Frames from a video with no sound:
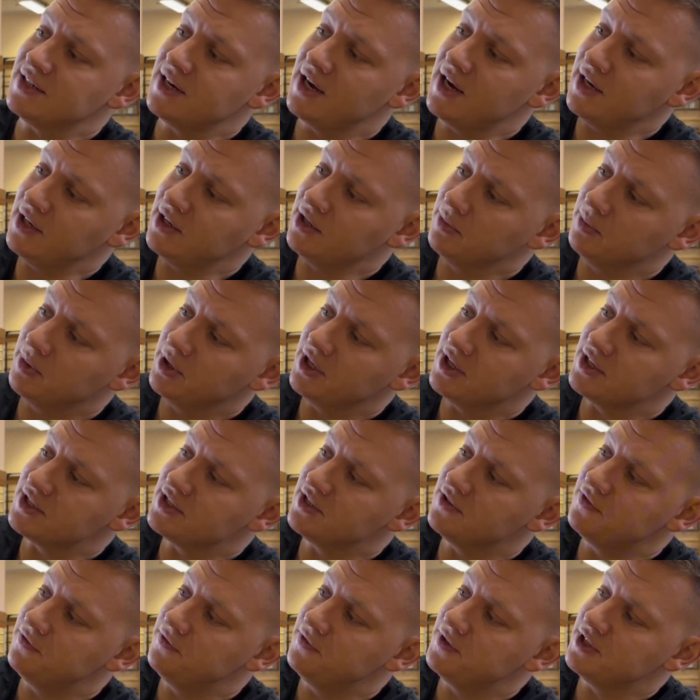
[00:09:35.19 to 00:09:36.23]
handle because
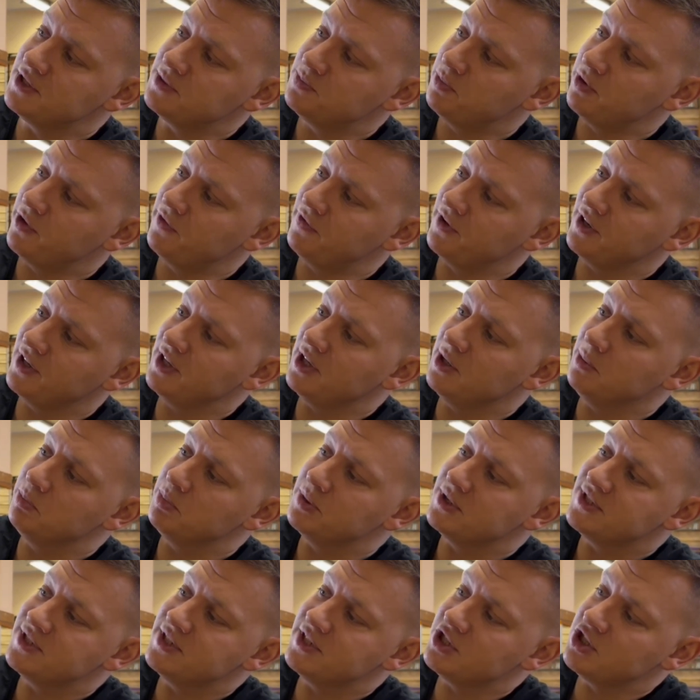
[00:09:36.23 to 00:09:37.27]
it fits perfectly in
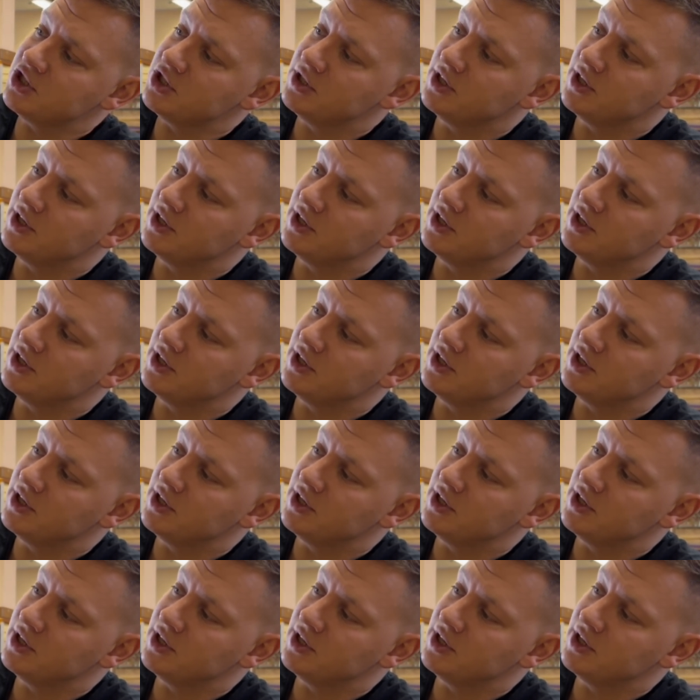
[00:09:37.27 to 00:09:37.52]
position,